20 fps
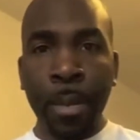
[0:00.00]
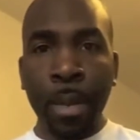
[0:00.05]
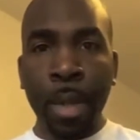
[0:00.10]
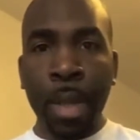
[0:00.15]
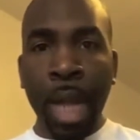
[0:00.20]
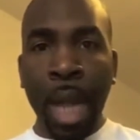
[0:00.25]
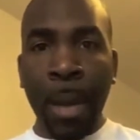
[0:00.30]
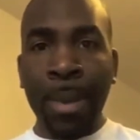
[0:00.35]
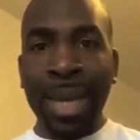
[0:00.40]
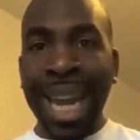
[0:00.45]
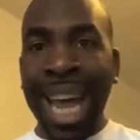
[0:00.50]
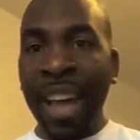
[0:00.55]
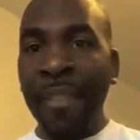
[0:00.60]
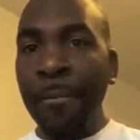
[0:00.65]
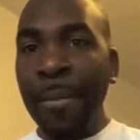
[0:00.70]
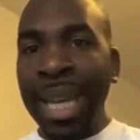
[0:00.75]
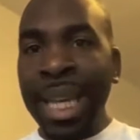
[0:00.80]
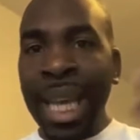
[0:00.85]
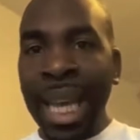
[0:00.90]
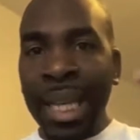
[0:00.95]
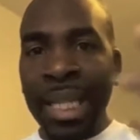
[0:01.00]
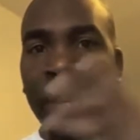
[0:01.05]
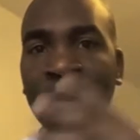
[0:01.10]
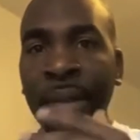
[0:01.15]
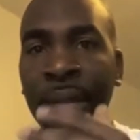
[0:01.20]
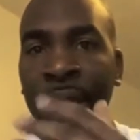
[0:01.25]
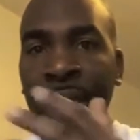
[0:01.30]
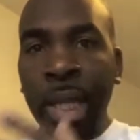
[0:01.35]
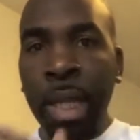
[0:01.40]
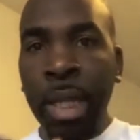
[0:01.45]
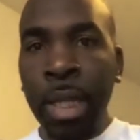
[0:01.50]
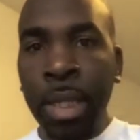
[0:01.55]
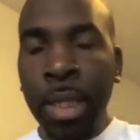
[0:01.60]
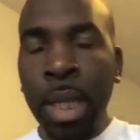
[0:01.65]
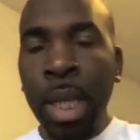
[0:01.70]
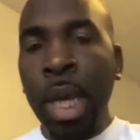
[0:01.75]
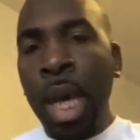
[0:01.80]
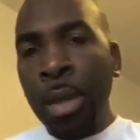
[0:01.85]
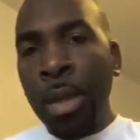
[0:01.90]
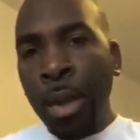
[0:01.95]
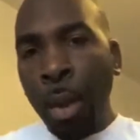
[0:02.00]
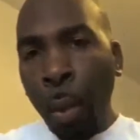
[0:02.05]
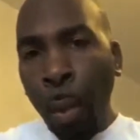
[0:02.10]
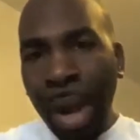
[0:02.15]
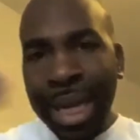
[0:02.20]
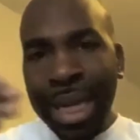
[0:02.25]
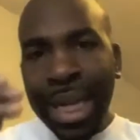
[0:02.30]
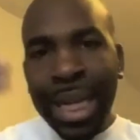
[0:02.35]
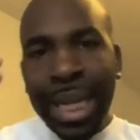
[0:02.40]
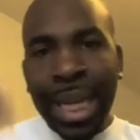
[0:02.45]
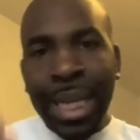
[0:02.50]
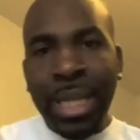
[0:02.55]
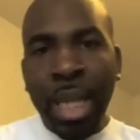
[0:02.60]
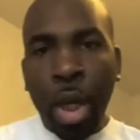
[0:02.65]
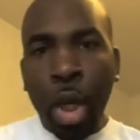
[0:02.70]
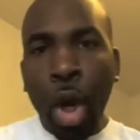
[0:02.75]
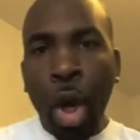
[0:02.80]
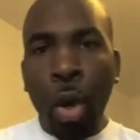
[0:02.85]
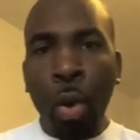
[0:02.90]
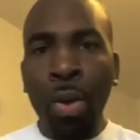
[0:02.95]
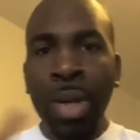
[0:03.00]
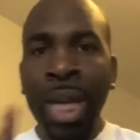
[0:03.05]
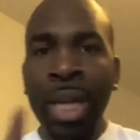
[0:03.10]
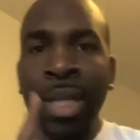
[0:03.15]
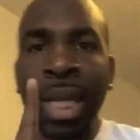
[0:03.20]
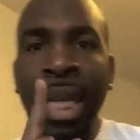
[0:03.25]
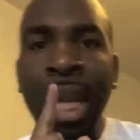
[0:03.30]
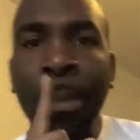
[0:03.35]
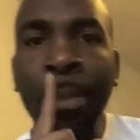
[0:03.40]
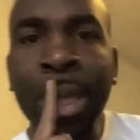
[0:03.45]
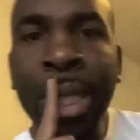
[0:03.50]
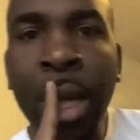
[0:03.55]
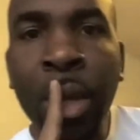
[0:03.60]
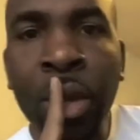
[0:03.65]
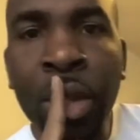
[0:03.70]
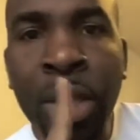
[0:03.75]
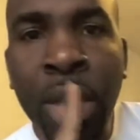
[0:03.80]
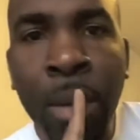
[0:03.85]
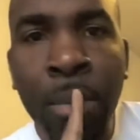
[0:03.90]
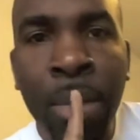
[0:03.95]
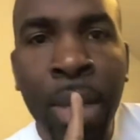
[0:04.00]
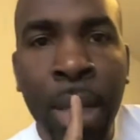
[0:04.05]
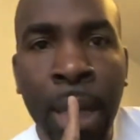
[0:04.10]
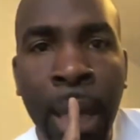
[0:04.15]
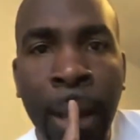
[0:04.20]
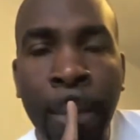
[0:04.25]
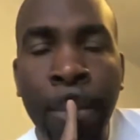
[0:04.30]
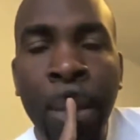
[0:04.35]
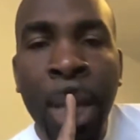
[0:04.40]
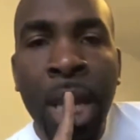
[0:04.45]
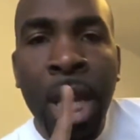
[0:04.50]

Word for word: I'm going to have many activities. The wedding is the goal. Listen, let me tell you something, yeah?